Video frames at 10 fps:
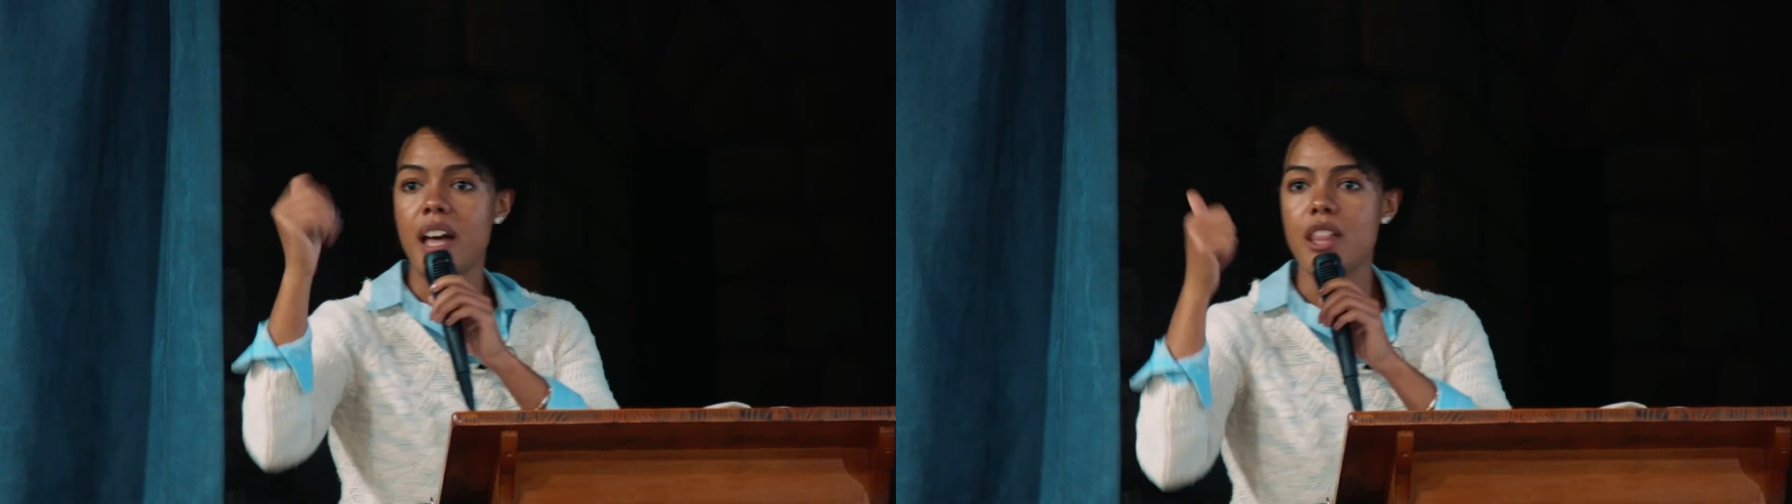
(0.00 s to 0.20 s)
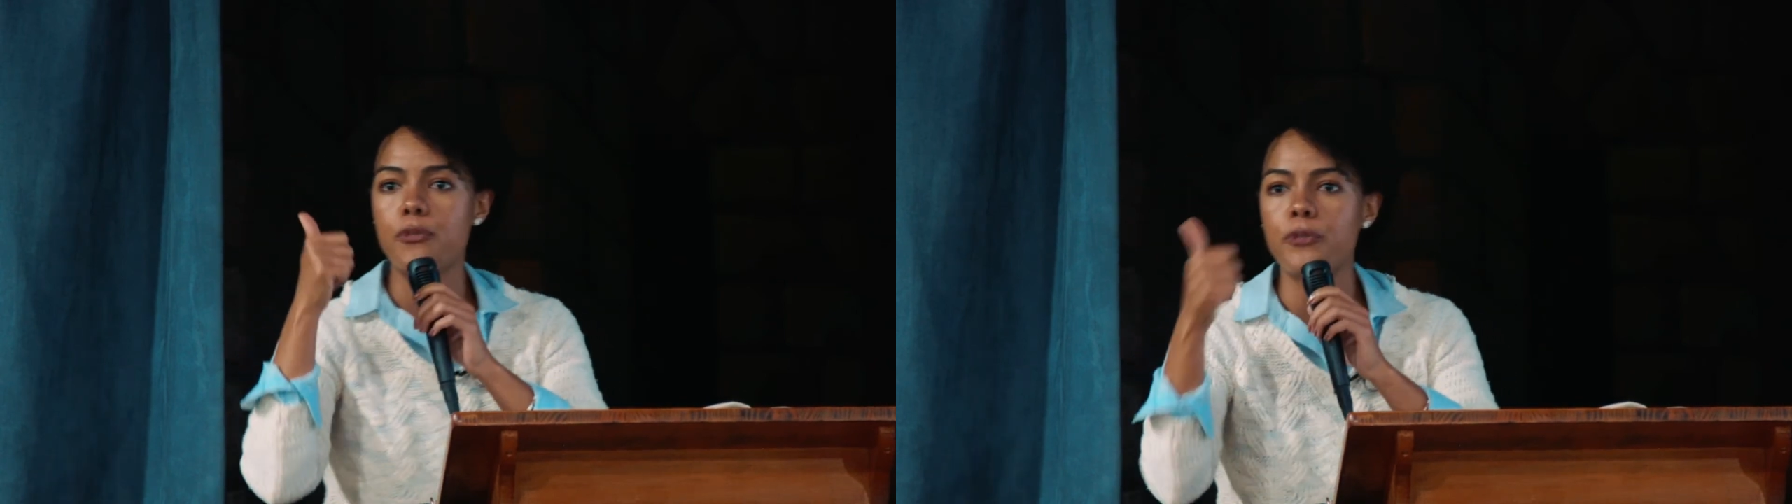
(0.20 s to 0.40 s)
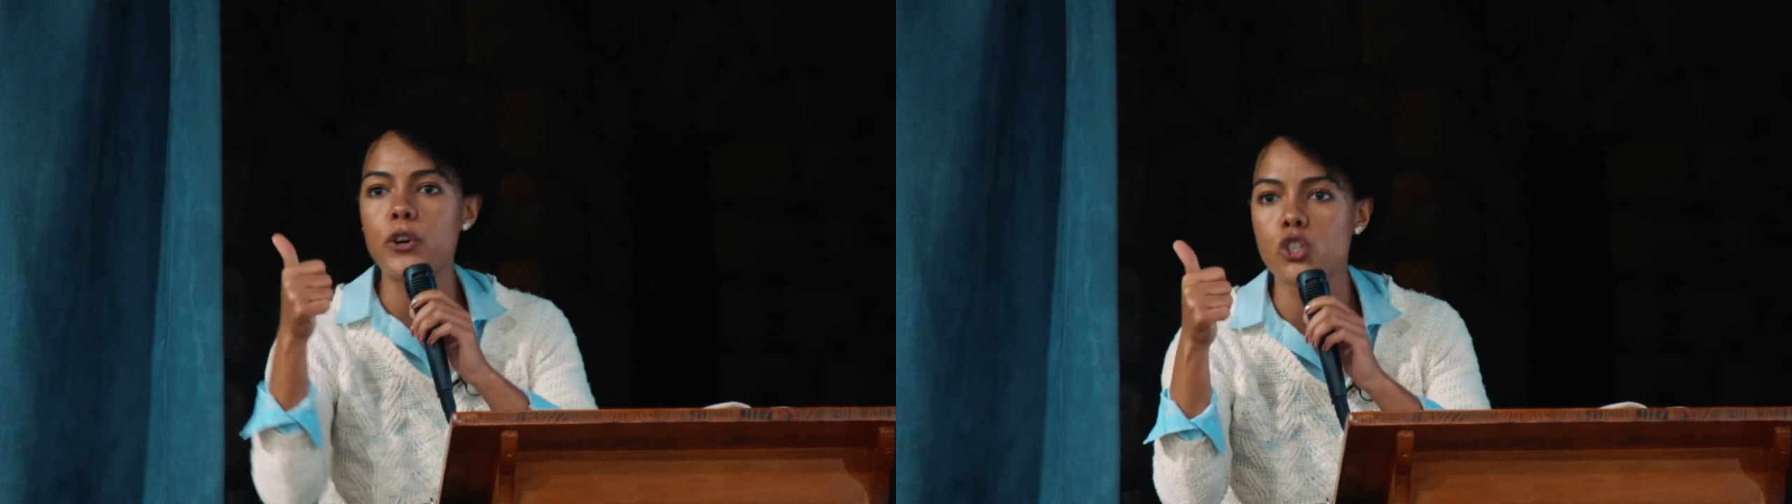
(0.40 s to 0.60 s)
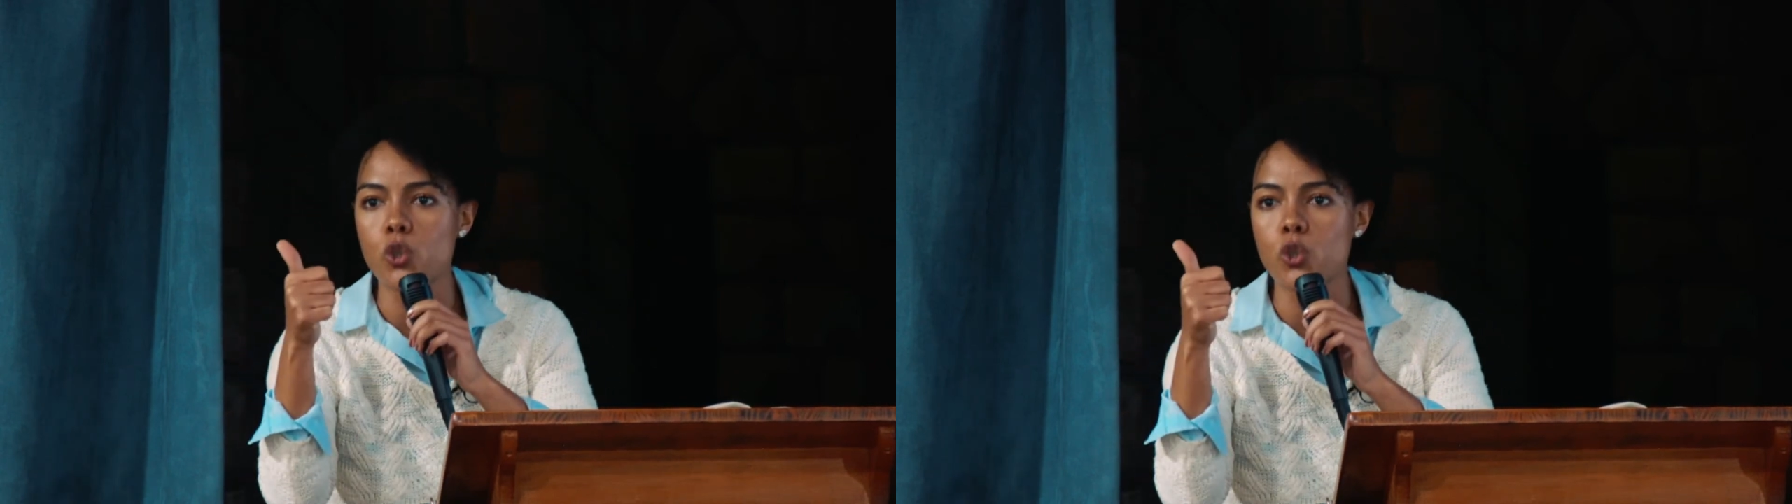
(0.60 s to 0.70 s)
The first